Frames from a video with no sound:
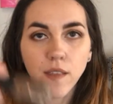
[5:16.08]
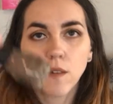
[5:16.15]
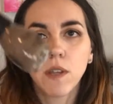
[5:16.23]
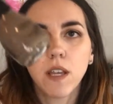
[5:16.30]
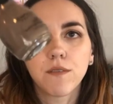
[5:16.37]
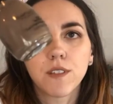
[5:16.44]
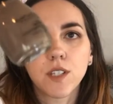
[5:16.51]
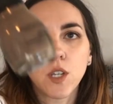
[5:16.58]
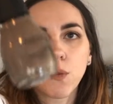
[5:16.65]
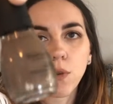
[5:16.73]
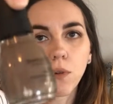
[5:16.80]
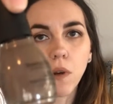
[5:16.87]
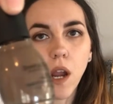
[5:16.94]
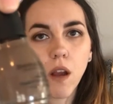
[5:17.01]
Then we have this
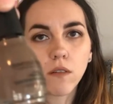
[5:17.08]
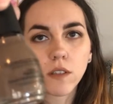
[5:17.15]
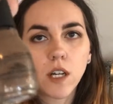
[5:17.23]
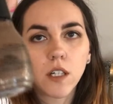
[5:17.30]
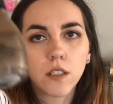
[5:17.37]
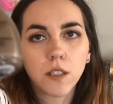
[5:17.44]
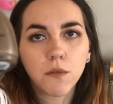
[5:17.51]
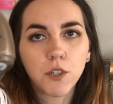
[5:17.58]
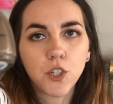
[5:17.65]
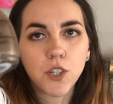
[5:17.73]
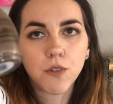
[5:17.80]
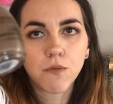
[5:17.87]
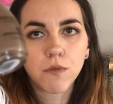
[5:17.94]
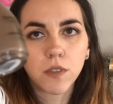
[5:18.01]
brown color, which
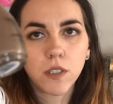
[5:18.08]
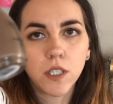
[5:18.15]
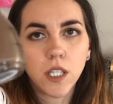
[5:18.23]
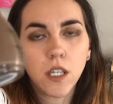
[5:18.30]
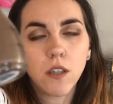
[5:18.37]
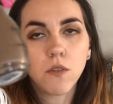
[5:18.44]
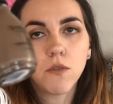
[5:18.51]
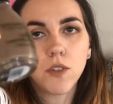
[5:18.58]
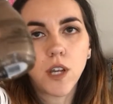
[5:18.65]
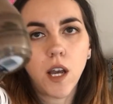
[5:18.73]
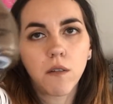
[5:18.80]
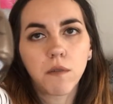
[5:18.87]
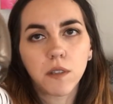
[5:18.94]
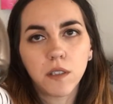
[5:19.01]
is really cute.
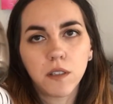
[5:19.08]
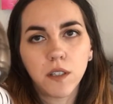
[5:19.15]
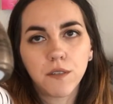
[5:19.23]
I really